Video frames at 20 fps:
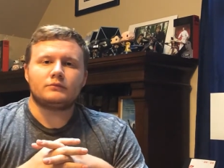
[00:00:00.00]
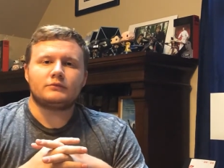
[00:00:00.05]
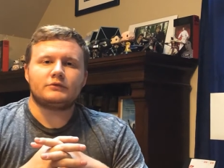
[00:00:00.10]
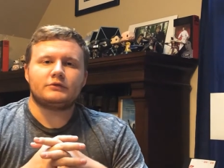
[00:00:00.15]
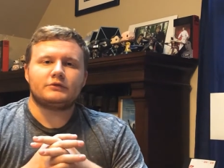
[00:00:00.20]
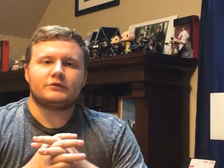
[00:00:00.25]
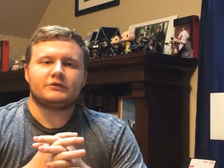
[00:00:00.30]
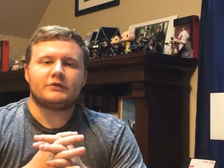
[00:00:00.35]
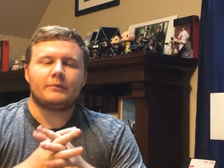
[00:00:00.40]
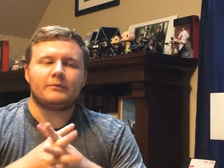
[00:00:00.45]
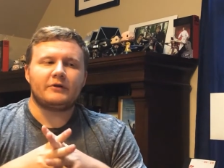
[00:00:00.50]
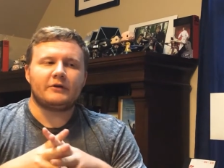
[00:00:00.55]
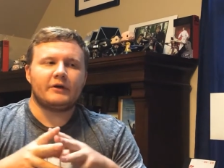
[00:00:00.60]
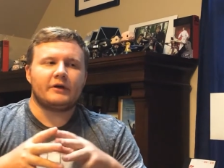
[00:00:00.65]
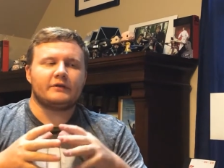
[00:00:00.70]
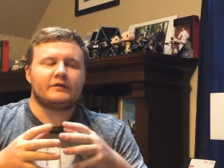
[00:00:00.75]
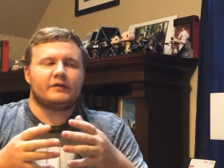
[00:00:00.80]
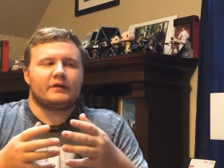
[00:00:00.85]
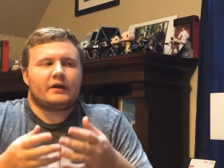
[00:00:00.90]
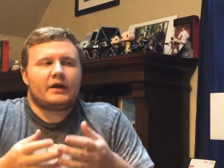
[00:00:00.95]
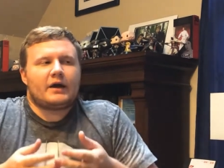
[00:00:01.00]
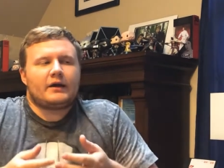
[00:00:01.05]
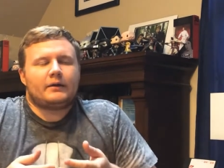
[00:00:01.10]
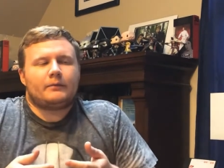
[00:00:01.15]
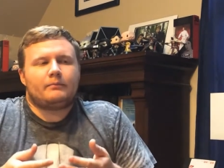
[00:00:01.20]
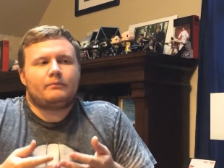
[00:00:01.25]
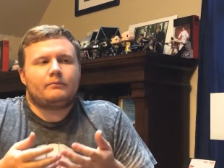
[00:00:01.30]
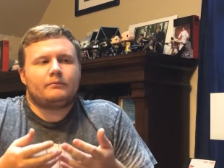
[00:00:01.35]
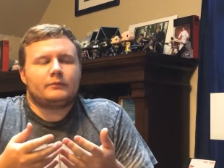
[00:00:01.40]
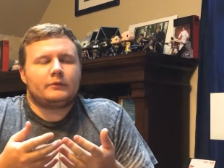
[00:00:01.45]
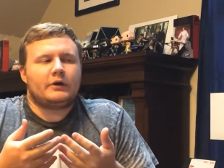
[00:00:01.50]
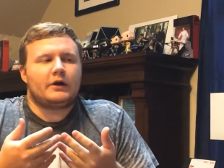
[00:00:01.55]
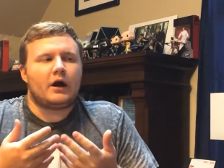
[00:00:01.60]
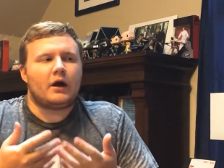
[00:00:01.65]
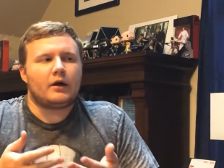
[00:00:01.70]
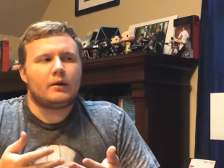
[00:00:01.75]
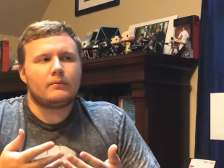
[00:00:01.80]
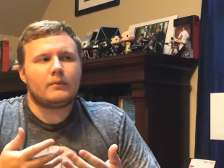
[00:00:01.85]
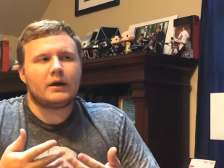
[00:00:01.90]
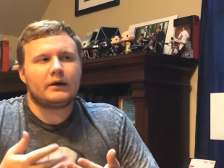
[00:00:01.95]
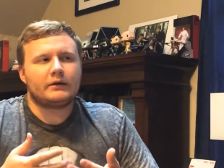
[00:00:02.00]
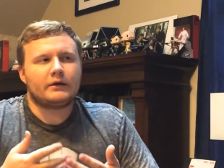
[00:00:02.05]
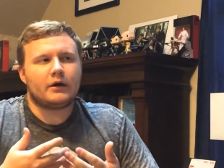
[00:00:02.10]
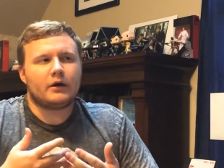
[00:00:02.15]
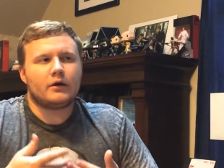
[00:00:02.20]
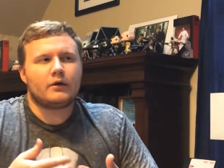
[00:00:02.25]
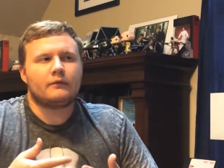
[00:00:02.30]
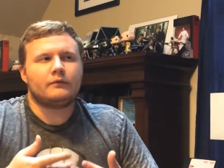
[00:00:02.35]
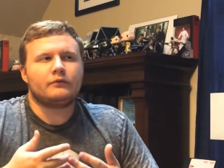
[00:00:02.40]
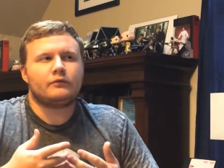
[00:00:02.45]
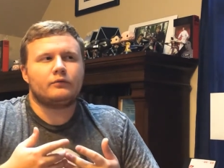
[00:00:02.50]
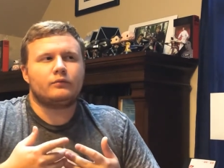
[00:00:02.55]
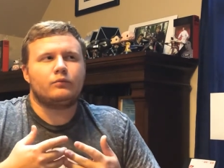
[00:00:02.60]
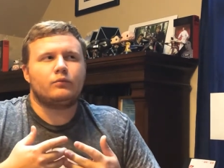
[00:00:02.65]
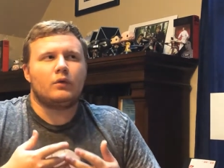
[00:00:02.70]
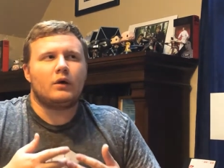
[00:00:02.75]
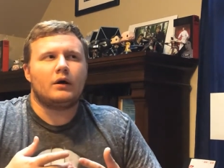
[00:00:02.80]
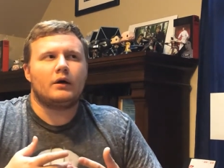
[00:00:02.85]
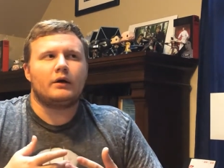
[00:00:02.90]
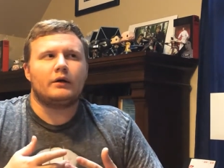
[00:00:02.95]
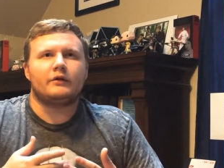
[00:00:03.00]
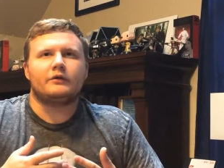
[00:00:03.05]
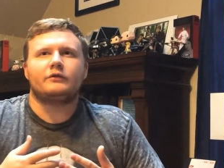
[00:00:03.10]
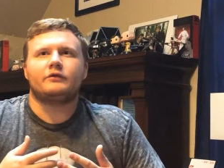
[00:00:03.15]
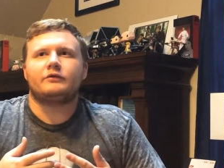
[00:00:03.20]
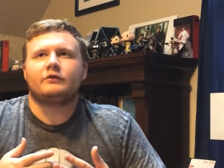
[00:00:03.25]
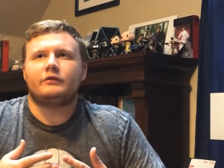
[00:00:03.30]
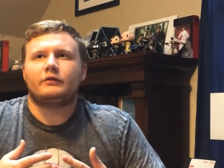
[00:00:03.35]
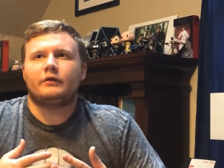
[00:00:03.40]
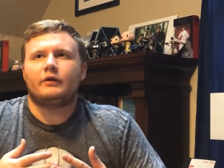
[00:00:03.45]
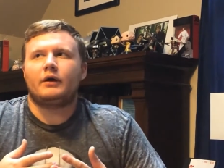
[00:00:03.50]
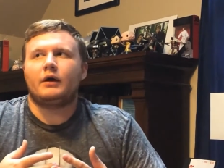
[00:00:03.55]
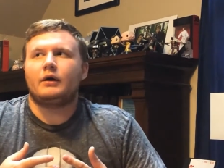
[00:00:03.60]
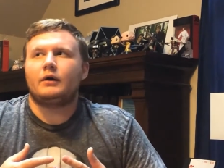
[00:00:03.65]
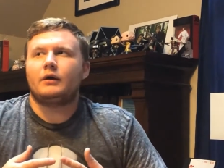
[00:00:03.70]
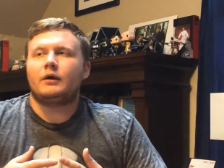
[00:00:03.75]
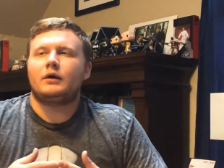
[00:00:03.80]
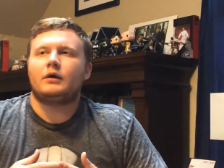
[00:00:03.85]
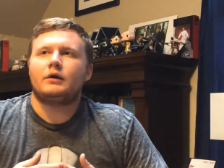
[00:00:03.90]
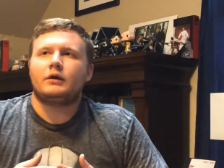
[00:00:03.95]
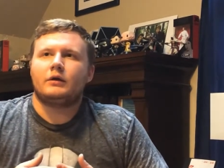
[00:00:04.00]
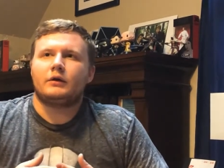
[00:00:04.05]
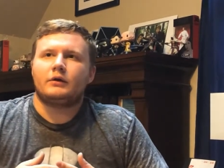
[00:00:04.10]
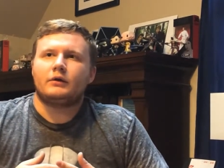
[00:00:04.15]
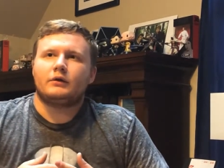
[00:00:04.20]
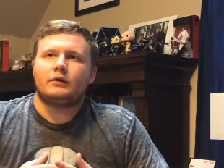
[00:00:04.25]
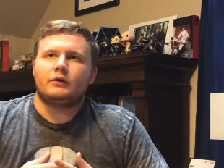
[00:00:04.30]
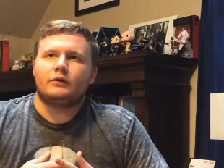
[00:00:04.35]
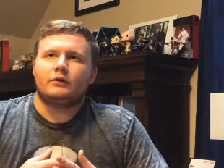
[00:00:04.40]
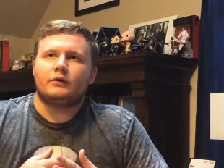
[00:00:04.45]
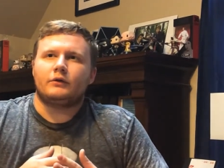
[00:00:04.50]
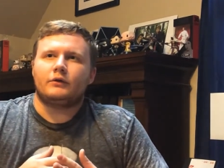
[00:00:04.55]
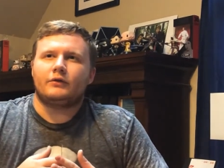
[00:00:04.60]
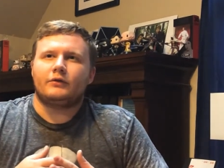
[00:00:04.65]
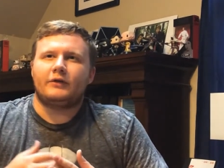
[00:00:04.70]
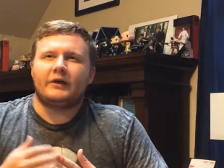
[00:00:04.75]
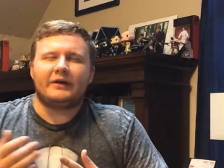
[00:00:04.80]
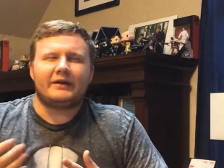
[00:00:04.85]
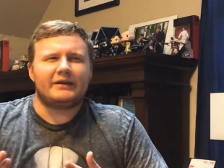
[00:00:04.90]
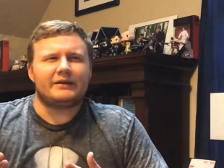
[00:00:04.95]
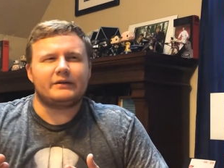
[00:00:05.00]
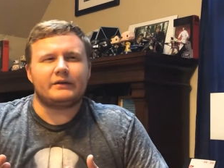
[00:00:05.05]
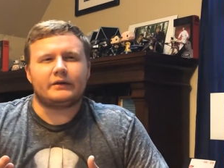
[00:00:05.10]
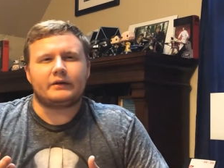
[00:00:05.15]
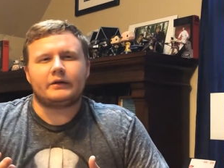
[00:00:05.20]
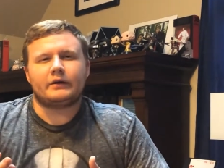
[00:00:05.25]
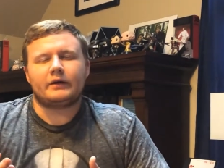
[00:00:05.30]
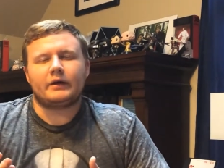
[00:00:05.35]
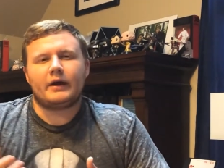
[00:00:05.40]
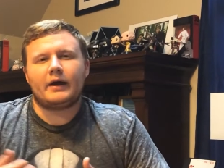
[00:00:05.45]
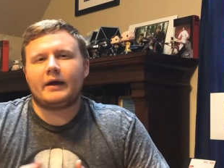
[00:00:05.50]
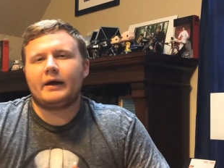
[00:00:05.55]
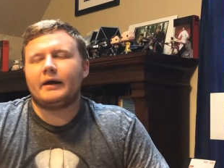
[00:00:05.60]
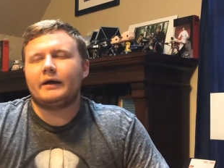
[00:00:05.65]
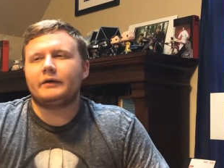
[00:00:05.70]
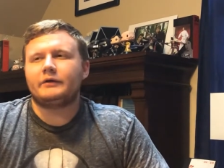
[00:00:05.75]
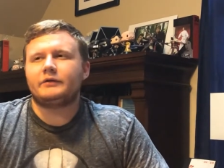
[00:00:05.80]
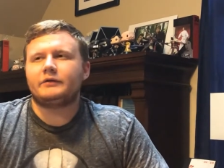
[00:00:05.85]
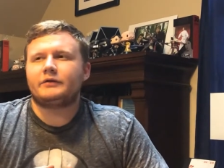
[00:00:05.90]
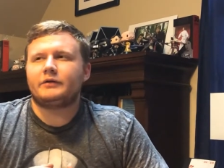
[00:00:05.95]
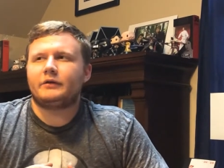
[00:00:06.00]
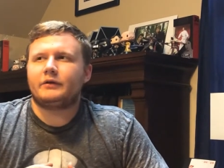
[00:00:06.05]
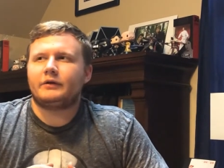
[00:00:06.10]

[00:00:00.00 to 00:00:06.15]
Something else that kind of got on my nerves was the ending, and